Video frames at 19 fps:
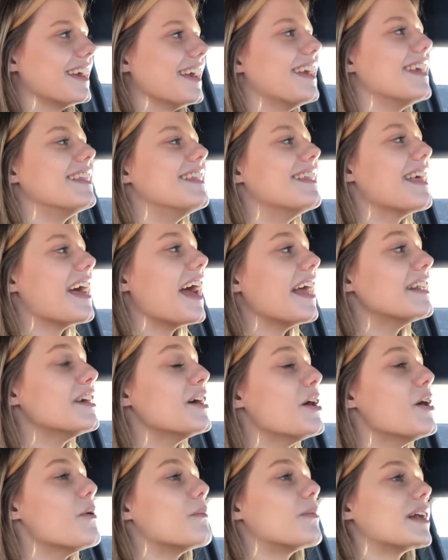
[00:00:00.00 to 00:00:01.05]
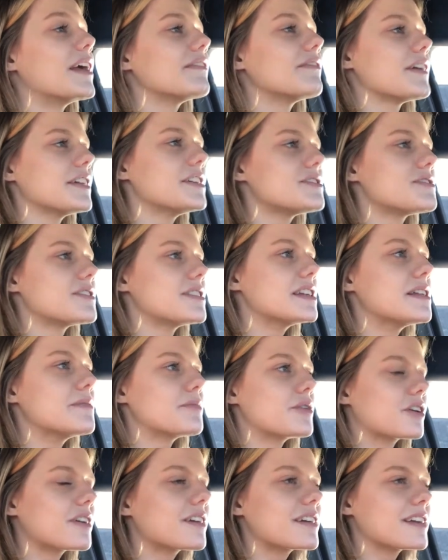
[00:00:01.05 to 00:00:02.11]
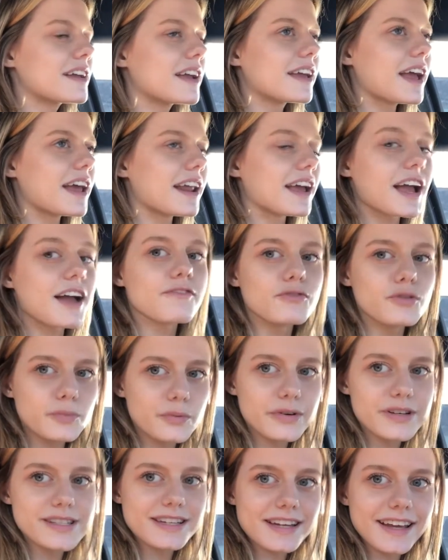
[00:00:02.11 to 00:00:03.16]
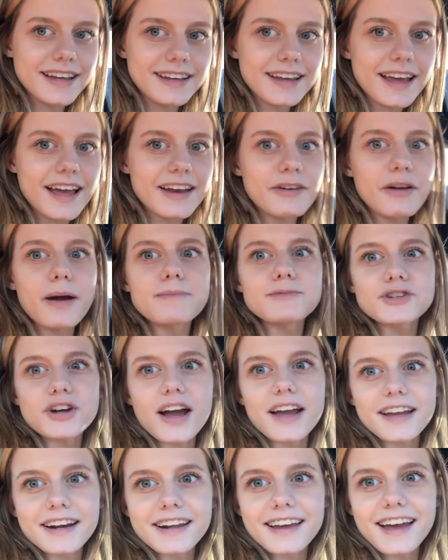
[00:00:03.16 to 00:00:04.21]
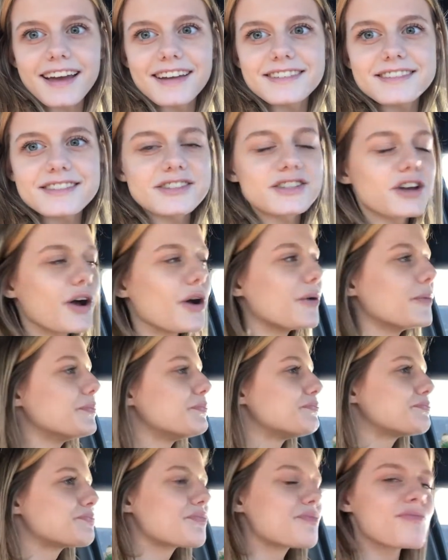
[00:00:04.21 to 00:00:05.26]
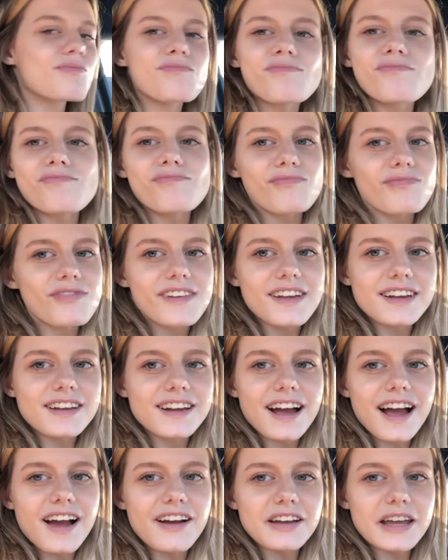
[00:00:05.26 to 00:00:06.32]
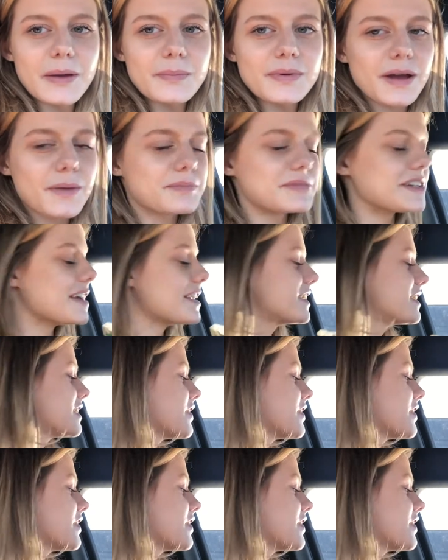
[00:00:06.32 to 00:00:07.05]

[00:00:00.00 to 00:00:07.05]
And then when I finally started eating Burger King again, I got food poisoning. And now I'm trying it again. So... I'll keep you updated.